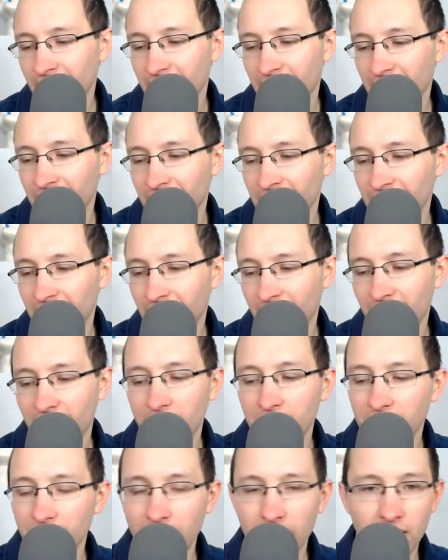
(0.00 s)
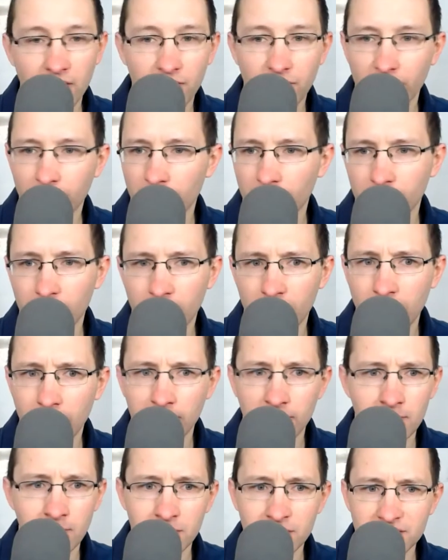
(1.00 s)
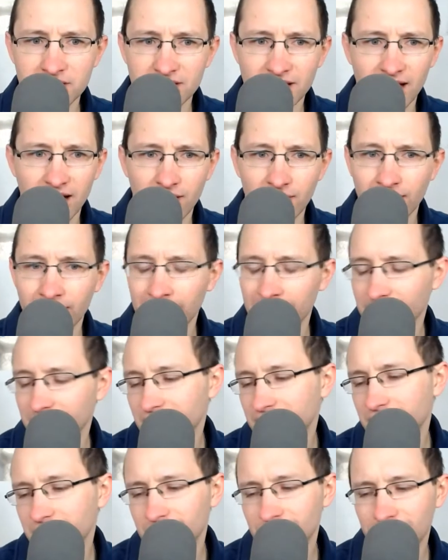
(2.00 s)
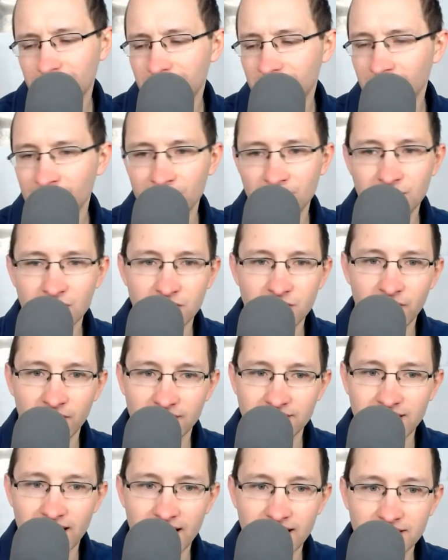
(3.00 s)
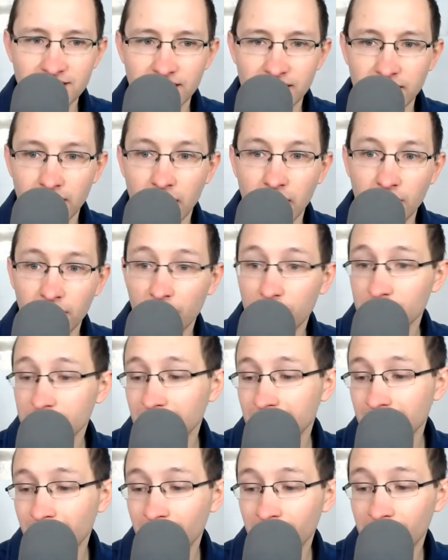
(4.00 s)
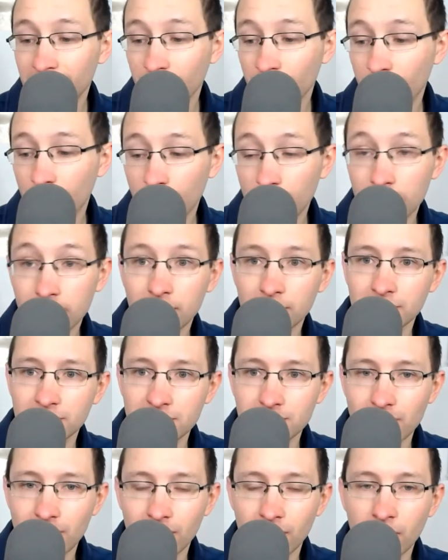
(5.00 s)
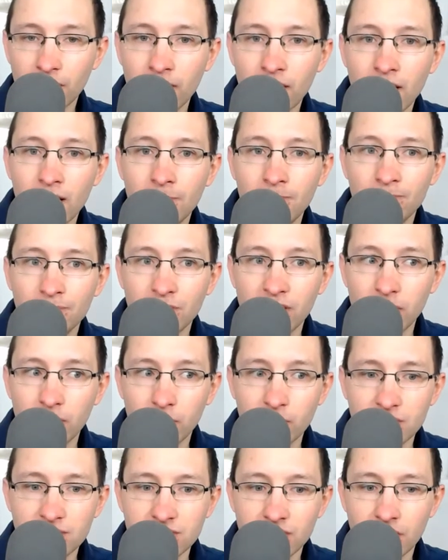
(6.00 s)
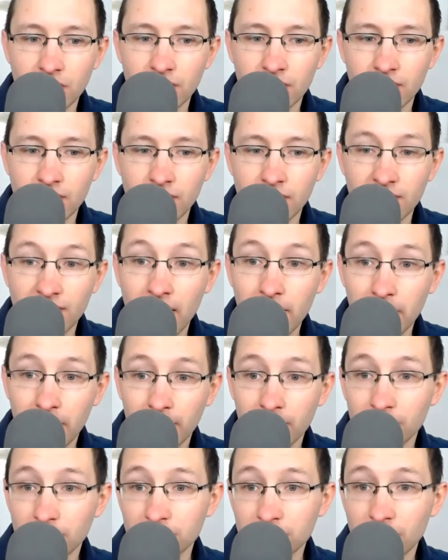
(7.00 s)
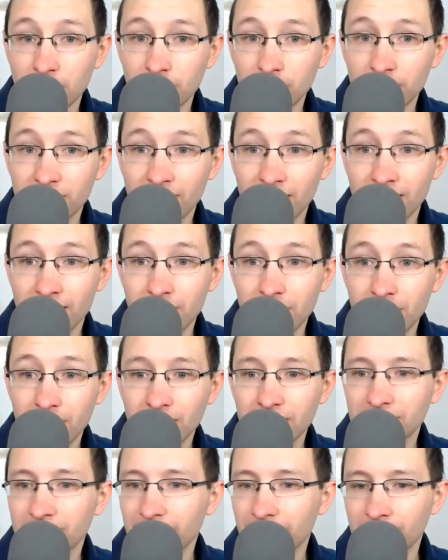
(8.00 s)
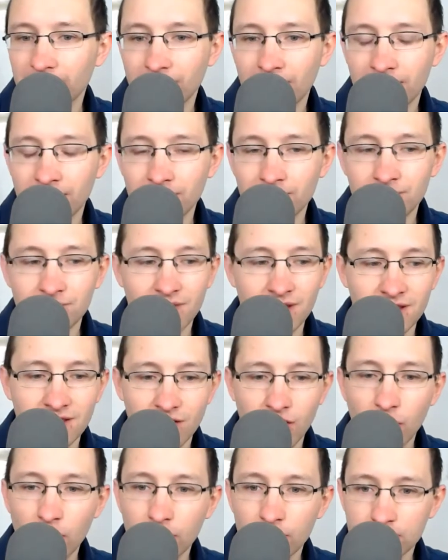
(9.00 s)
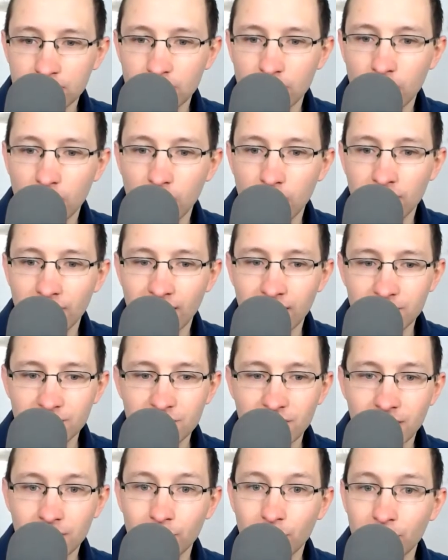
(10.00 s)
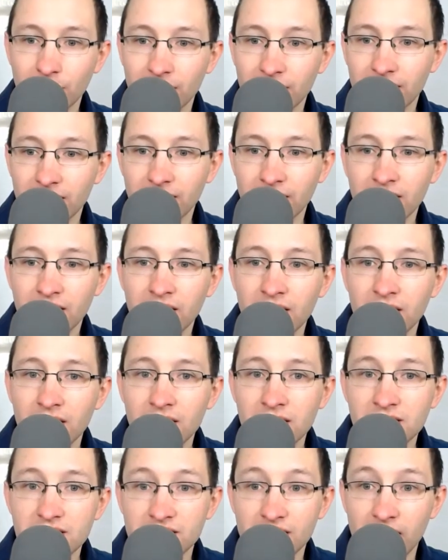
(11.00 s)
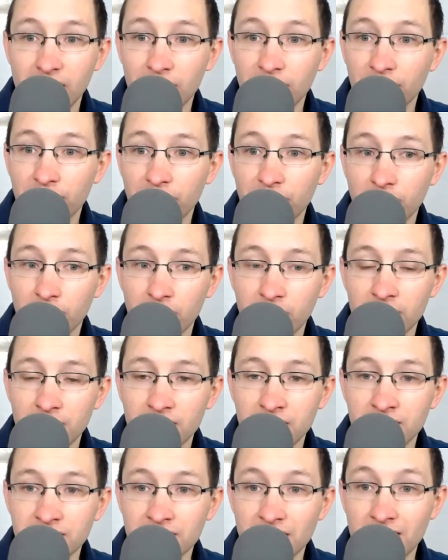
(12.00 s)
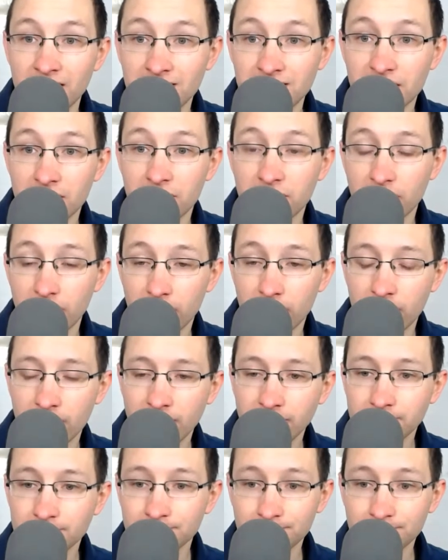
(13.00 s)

and I've had it for a couple of months now, and it's just fantastic. The first time I even heard about this pedal, it was on That Pedal Show with Dan and Mick. They did a whole show. Dan was talking about getting sounds for his AC30.